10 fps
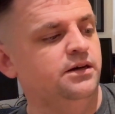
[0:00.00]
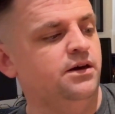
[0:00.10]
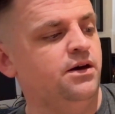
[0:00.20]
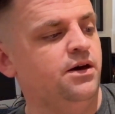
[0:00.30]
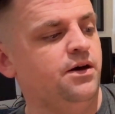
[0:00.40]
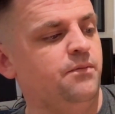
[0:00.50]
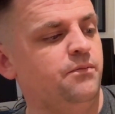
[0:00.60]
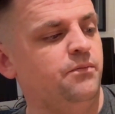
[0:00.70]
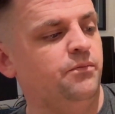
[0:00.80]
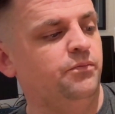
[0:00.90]

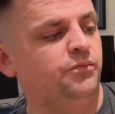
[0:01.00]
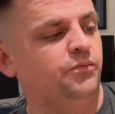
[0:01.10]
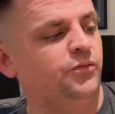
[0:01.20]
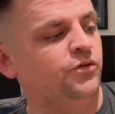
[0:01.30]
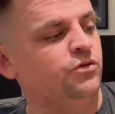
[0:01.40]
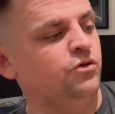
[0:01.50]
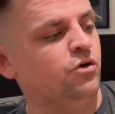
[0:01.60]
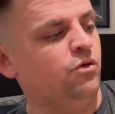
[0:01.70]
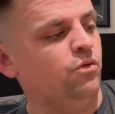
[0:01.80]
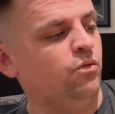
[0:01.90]
Um, so you
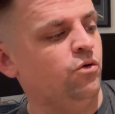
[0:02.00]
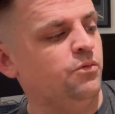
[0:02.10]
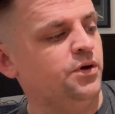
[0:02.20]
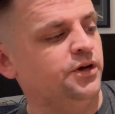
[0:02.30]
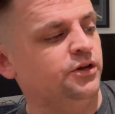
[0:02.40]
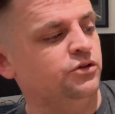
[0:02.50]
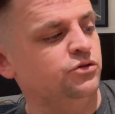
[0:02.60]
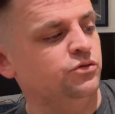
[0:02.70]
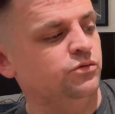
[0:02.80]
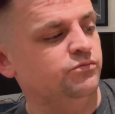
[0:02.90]
got What Am I Gonna
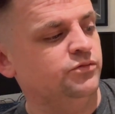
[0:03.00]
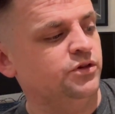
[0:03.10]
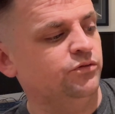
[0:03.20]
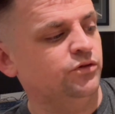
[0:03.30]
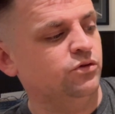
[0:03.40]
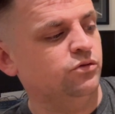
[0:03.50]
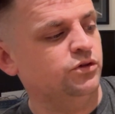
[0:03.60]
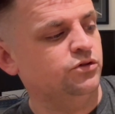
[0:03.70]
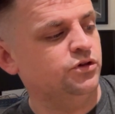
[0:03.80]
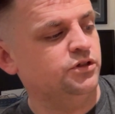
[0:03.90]
Do? South Dakota
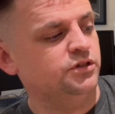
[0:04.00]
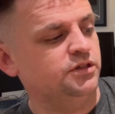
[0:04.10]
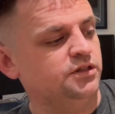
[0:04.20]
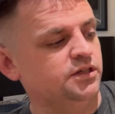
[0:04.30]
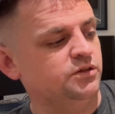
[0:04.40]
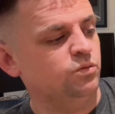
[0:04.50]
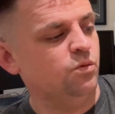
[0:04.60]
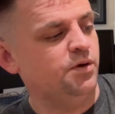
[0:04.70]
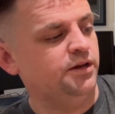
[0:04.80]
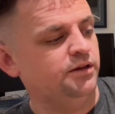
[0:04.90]
Trust. It Takes a
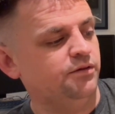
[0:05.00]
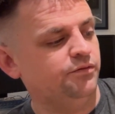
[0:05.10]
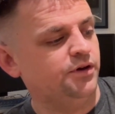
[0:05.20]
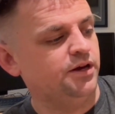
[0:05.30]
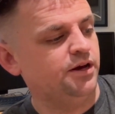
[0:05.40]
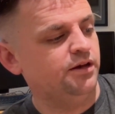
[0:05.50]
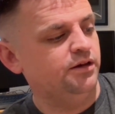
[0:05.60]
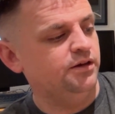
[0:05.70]
Woman. The Fire.